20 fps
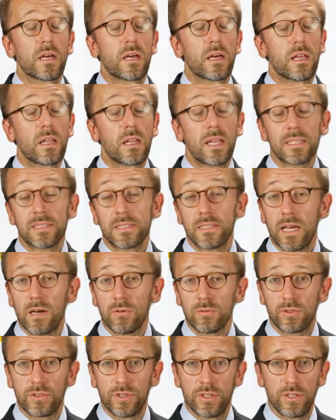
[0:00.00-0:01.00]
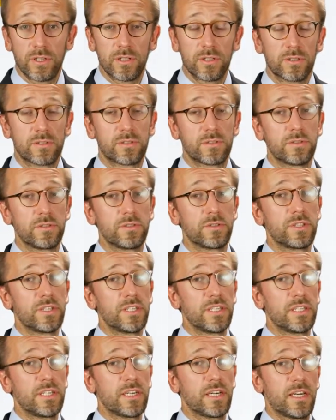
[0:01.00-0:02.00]
Let's now turn to
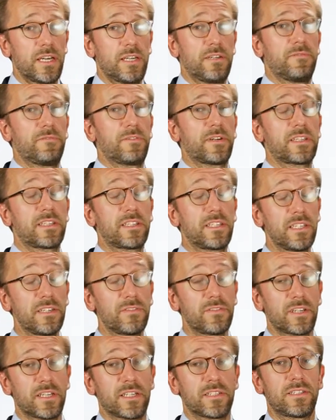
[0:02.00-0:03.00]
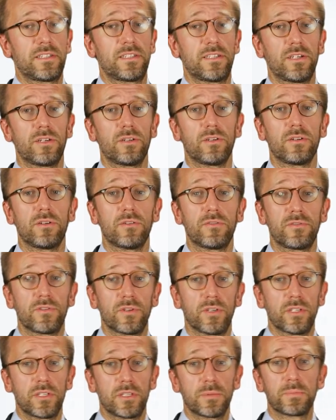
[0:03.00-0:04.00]
the effectiveness
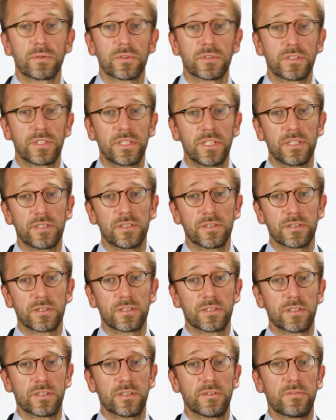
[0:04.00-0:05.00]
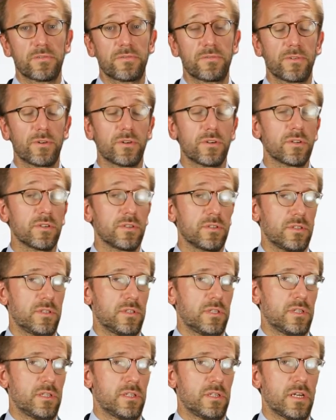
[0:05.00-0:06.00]
of the procedures for
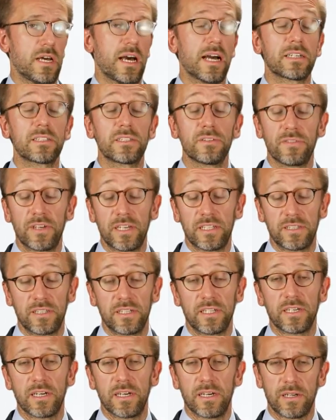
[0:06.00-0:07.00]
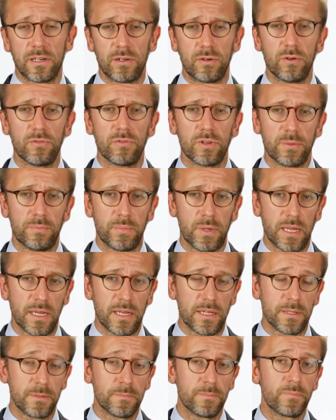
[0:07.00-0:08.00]
activating a recovery
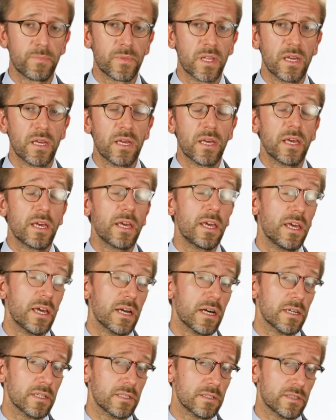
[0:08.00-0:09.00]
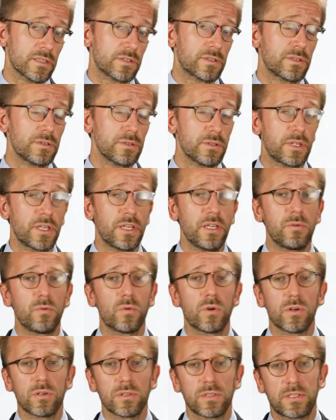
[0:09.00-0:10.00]
plan. Here, the two
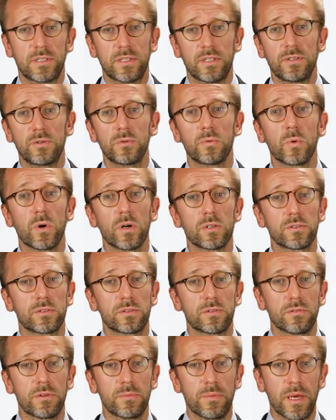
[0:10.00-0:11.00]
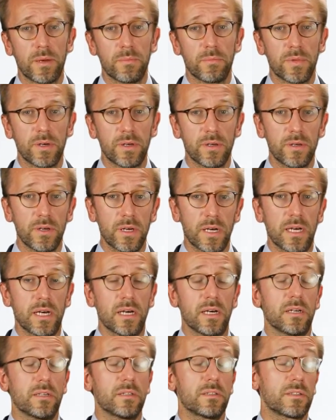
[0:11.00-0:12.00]
keywords you want to remember
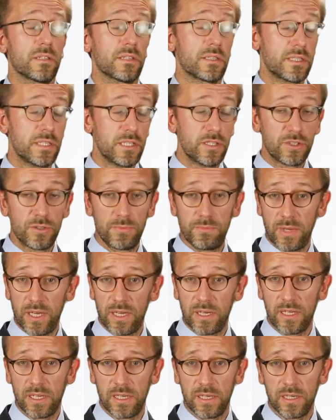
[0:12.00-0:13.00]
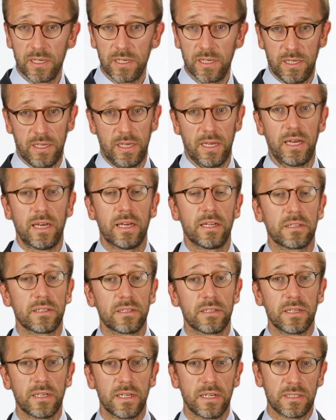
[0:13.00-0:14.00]
are decision-making and
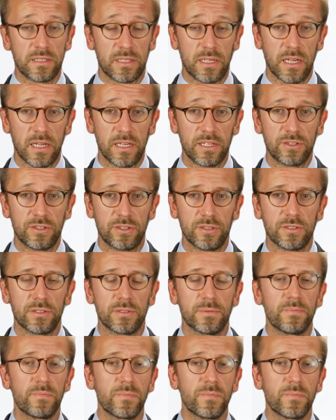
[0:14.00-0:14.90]
escalation.